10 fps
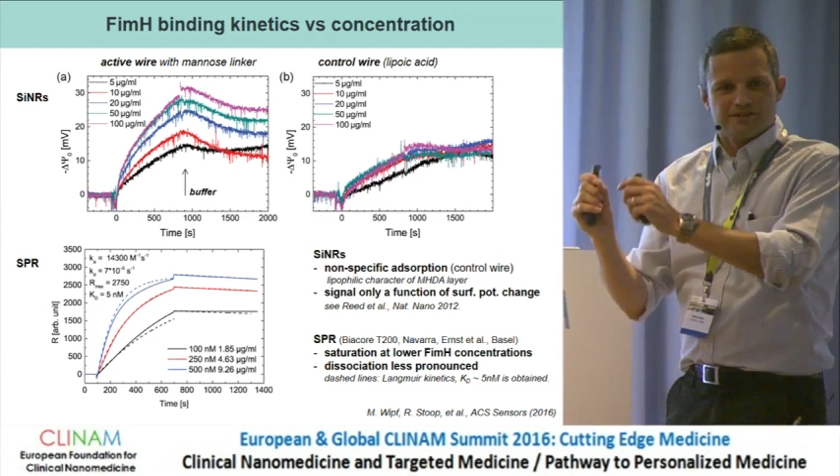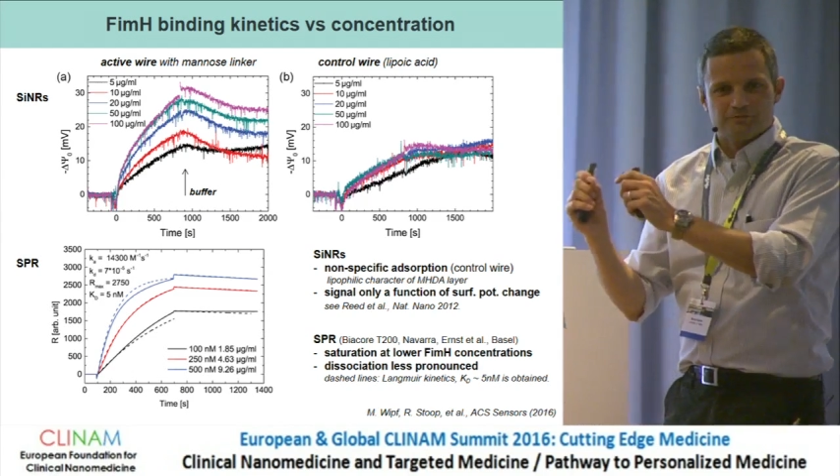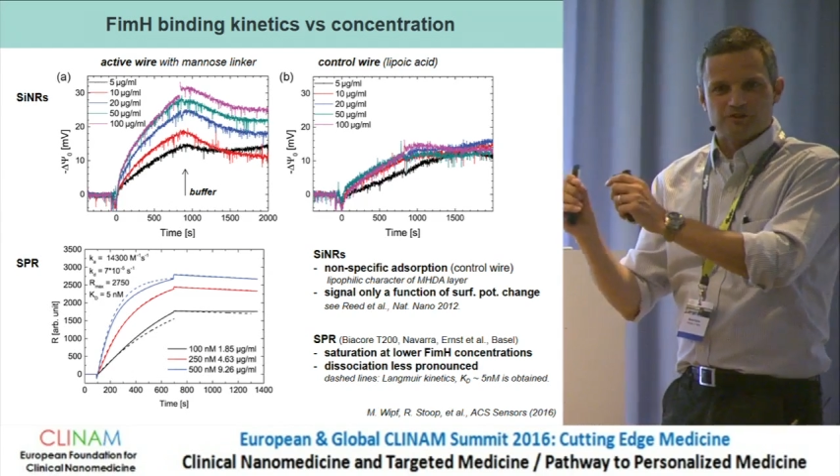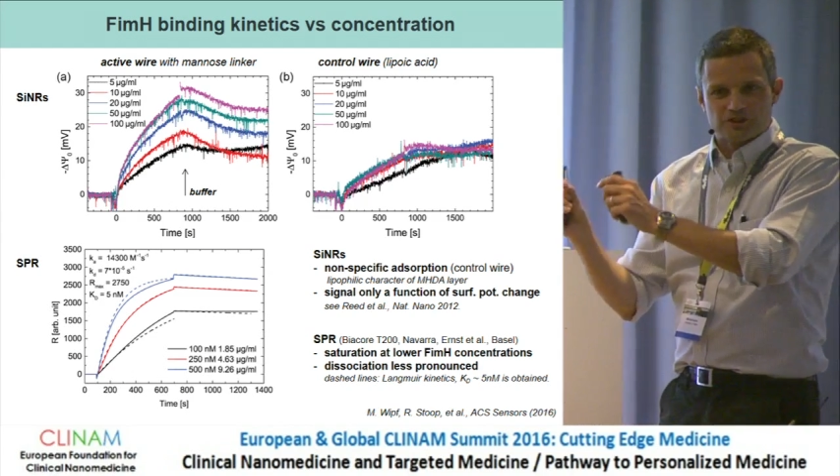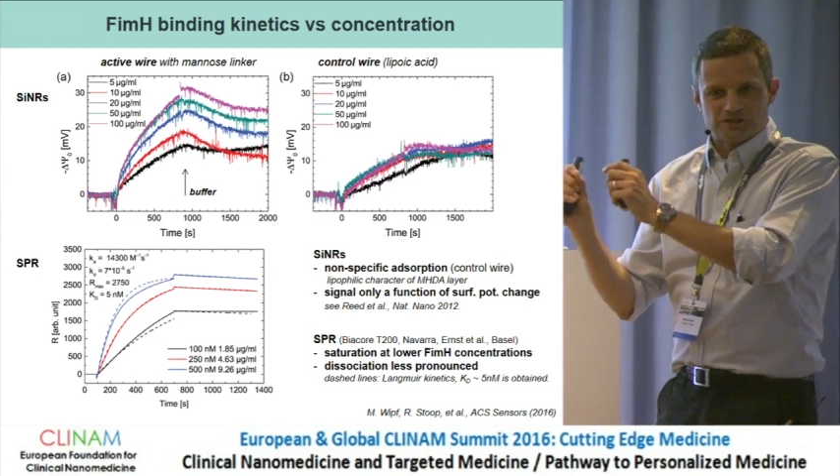the
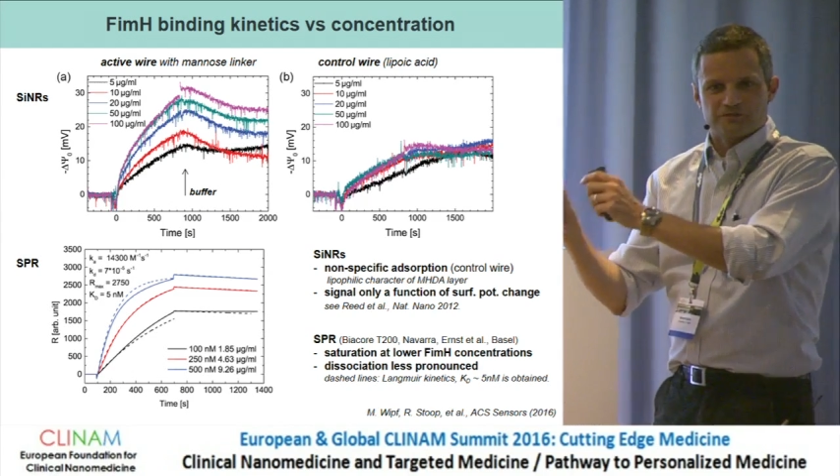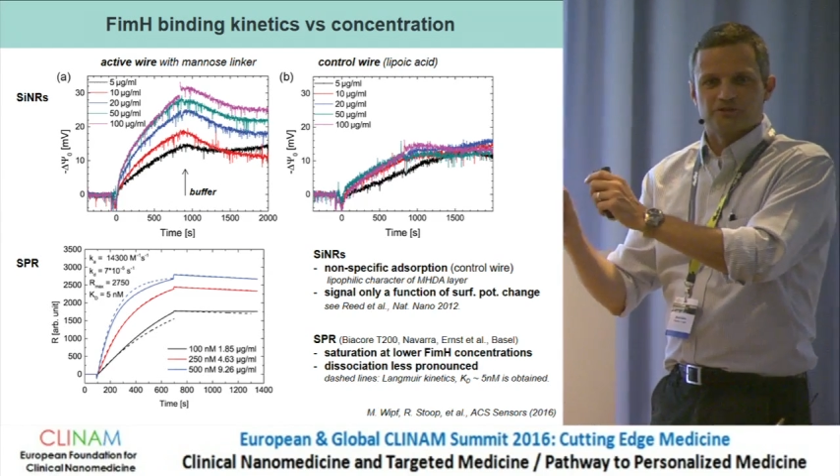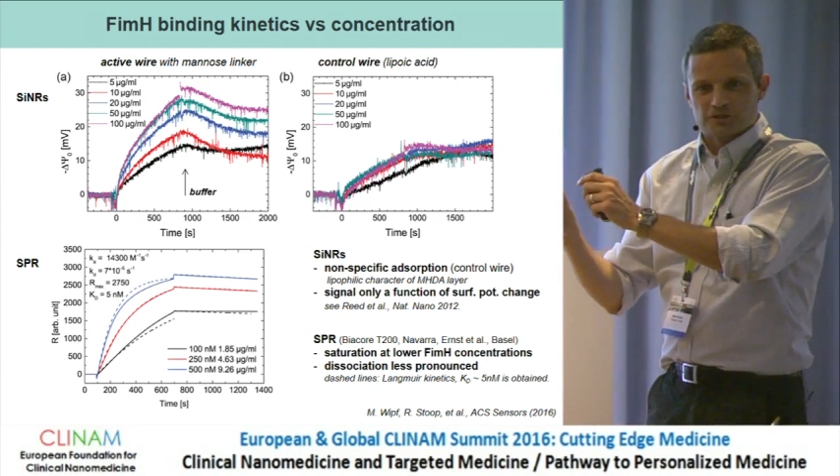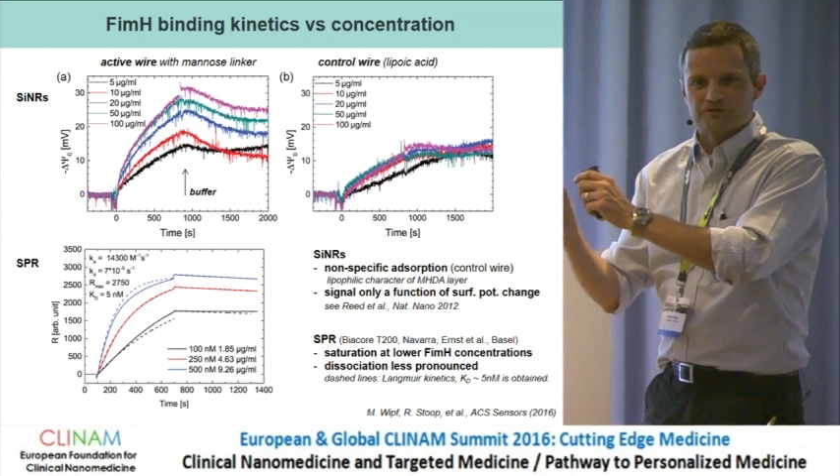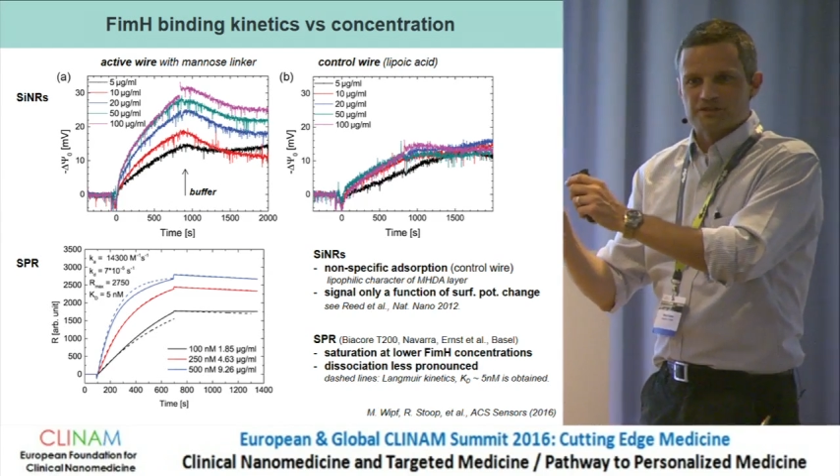machine of the
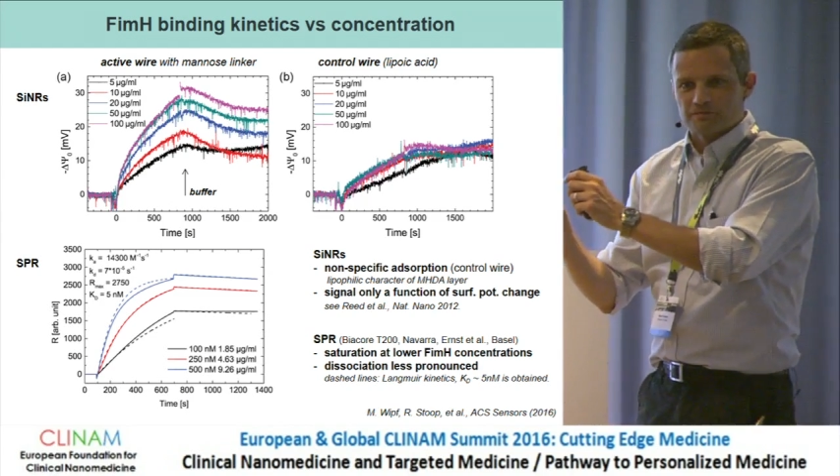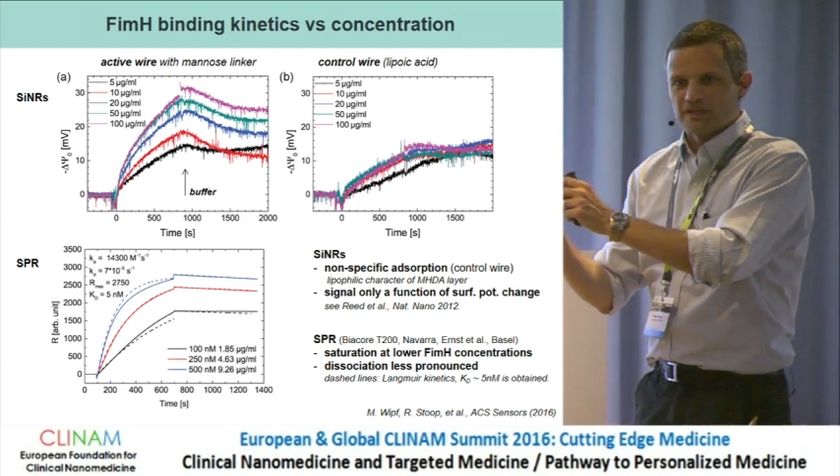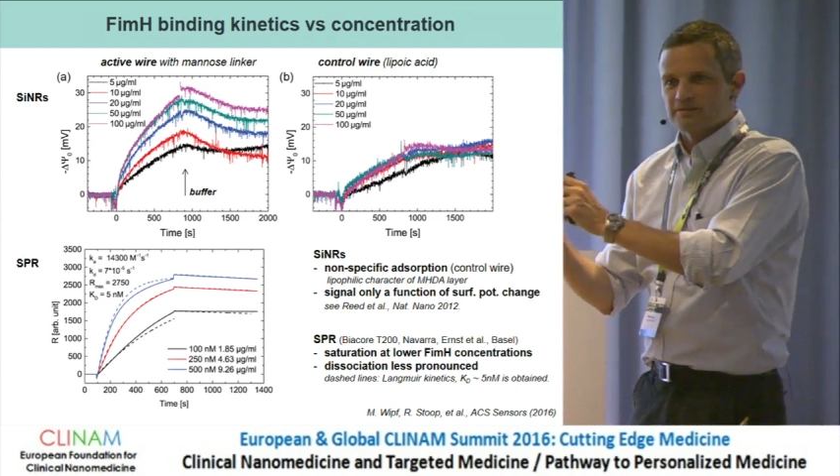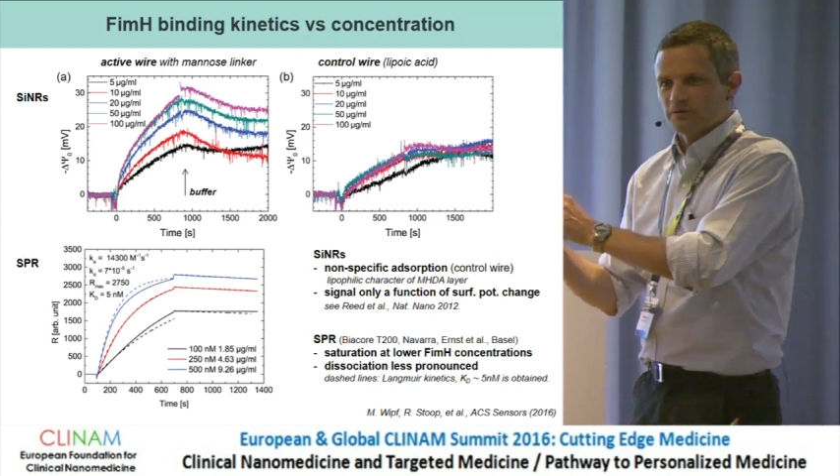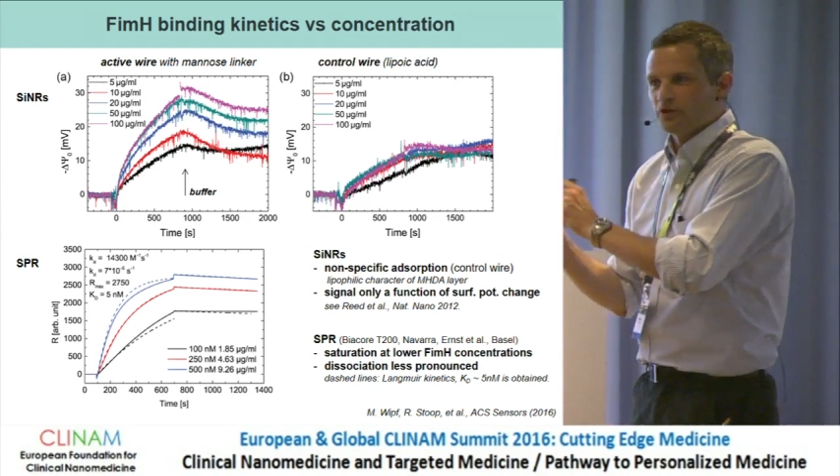surface
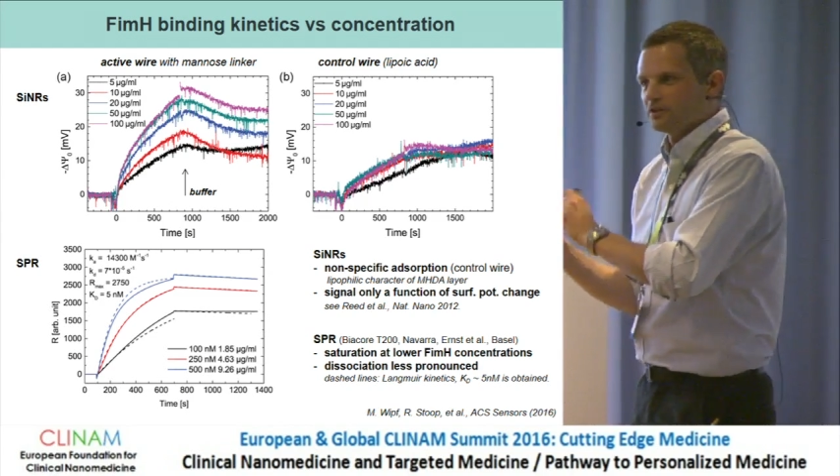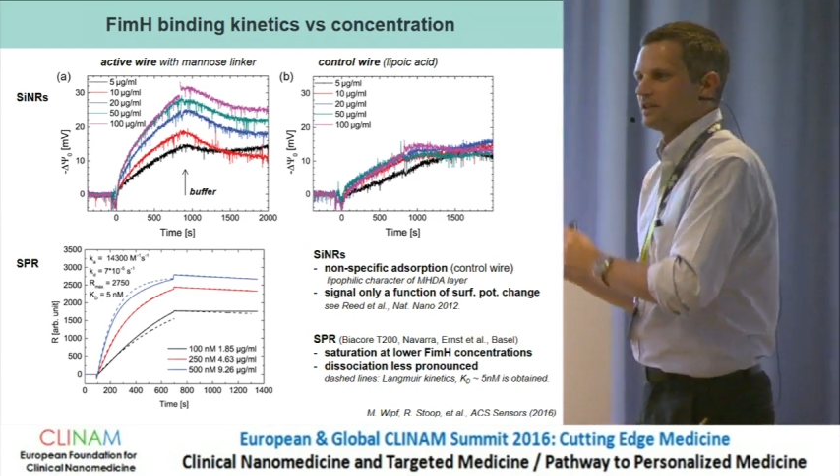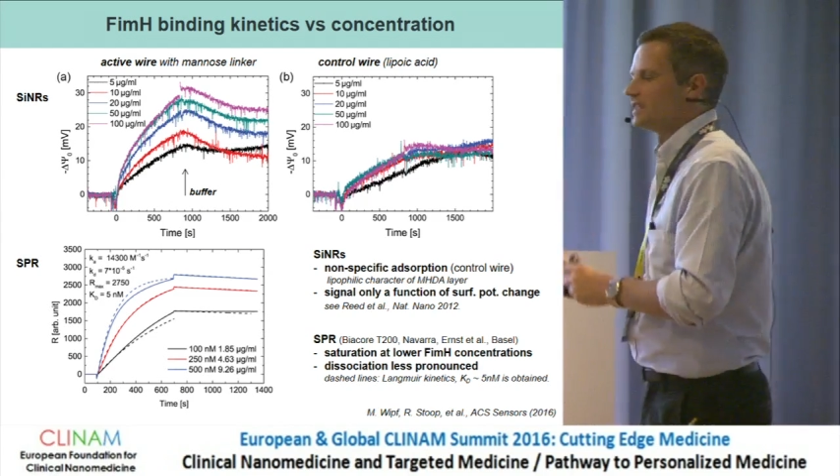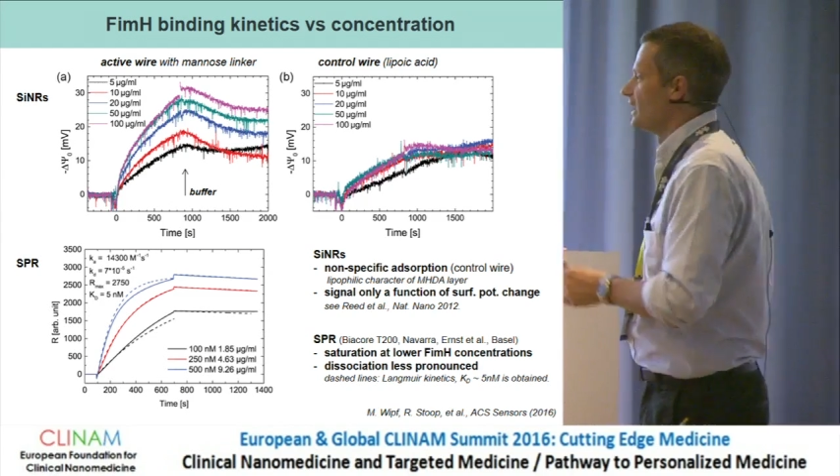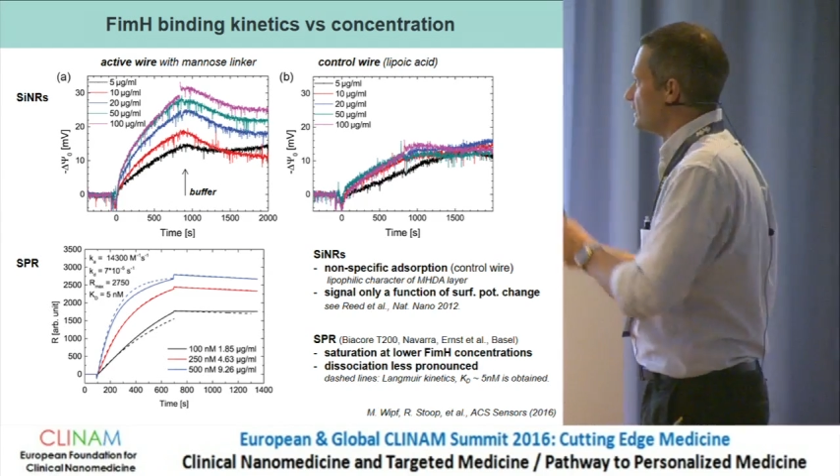plasmon
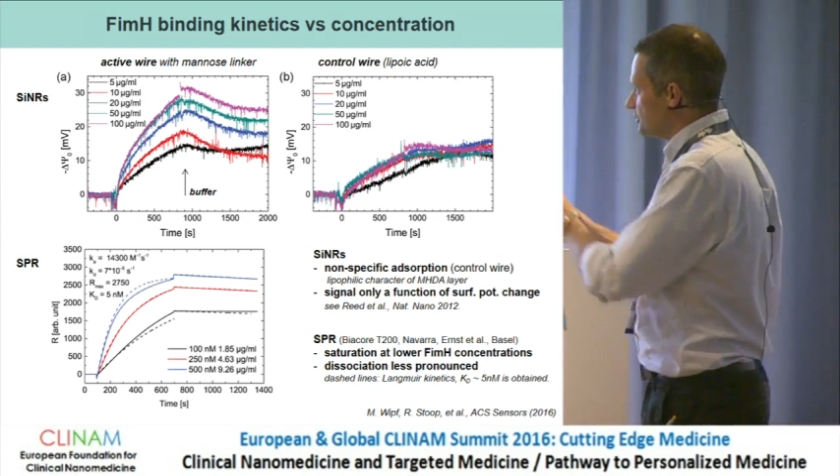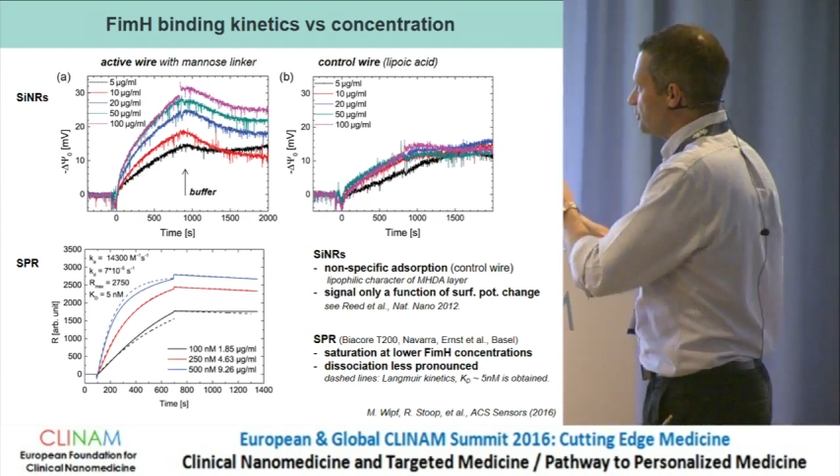uh, and